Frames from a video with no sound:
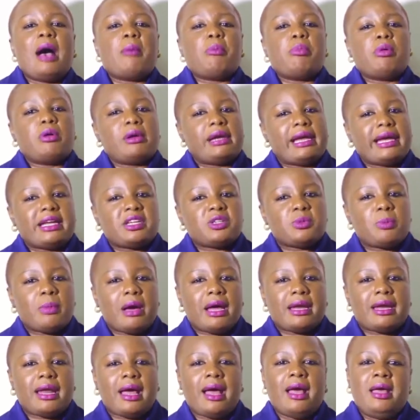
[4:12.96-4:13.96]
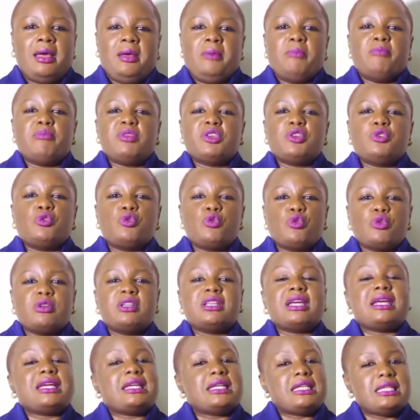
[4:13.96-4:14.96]
a polite manner, be
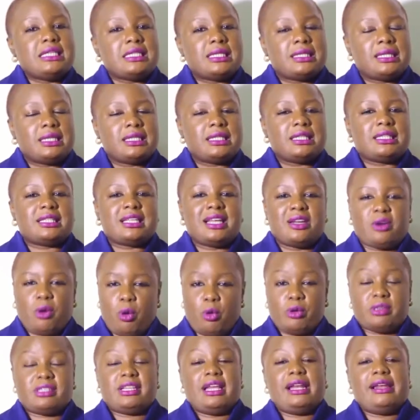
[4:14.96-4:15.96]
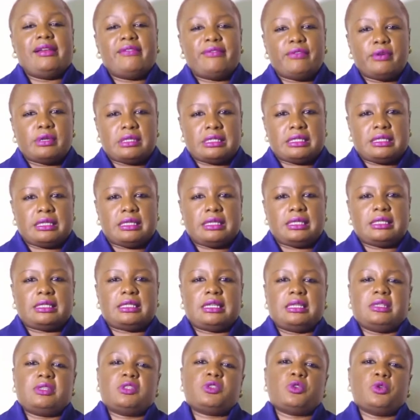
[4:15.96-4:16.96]
good e-citizen or telephone
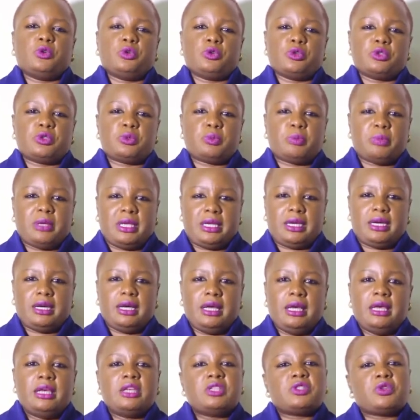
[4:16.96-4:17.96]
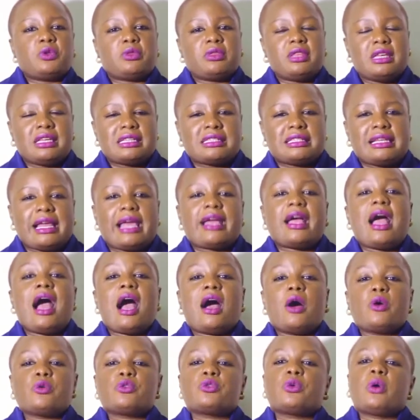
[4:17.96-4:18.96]
citizen, so to speak. So things like
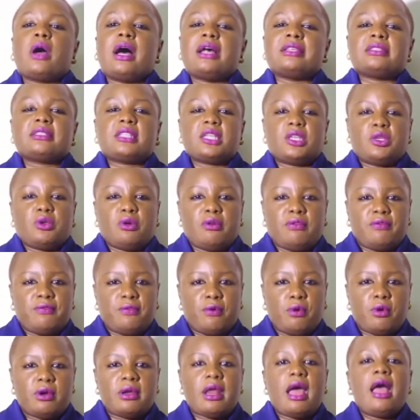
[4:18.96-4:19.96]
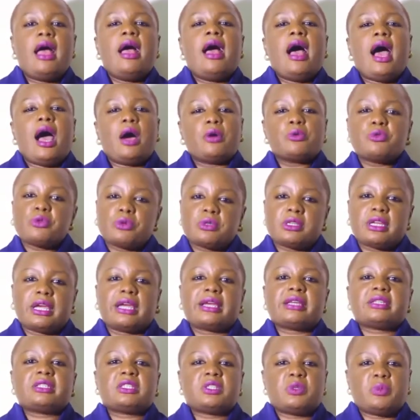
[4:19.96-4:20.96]
how to answer your phone, how to
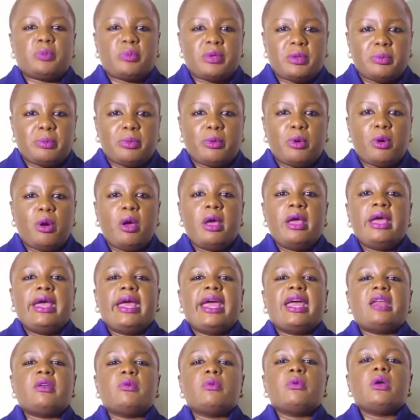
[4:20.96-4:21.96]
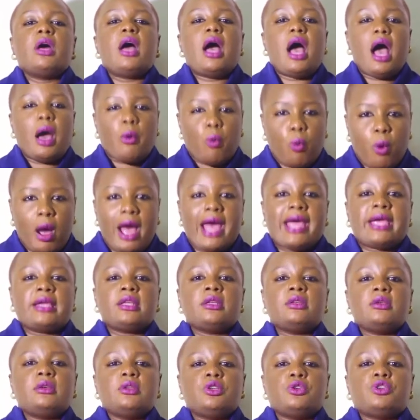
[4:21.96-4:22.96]
text people, and
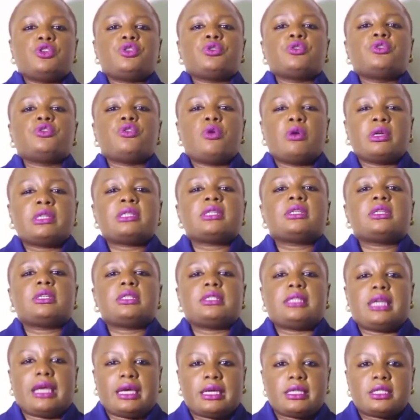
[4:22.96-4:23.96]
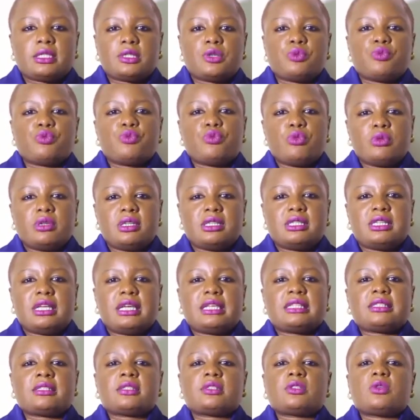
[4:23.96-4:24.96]
why you should not text rude
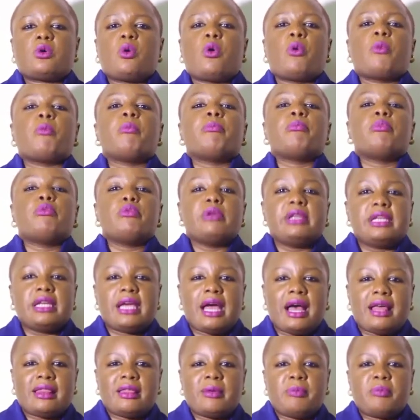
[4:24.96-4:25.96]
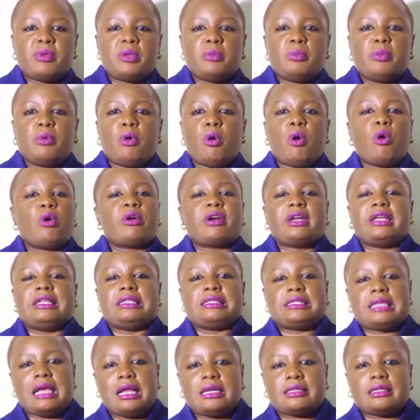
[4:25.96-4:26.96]
texts or bully other people or
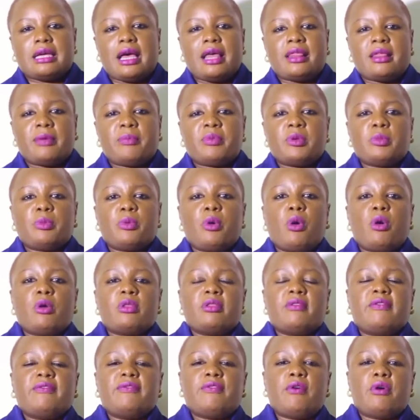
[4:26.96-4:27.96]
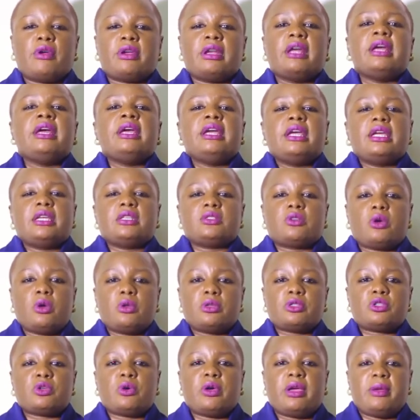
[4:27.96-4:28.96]
insult other people on the phone is
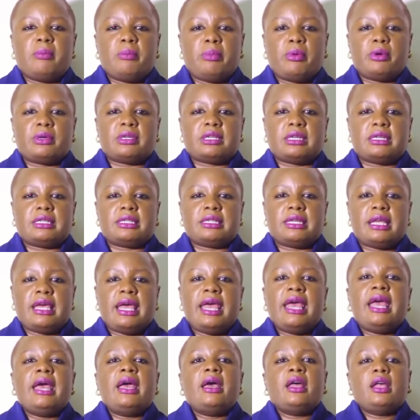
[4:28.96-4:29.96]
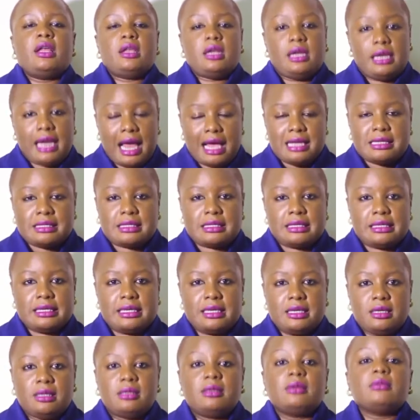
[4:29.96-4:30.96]
also important.
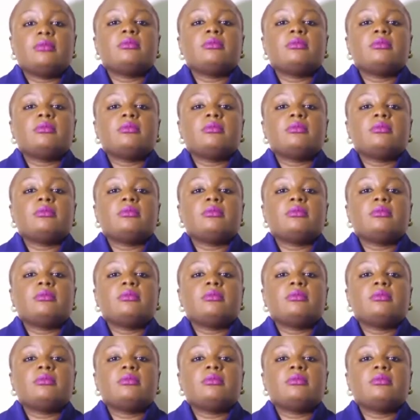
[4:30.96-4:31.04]
Lastly,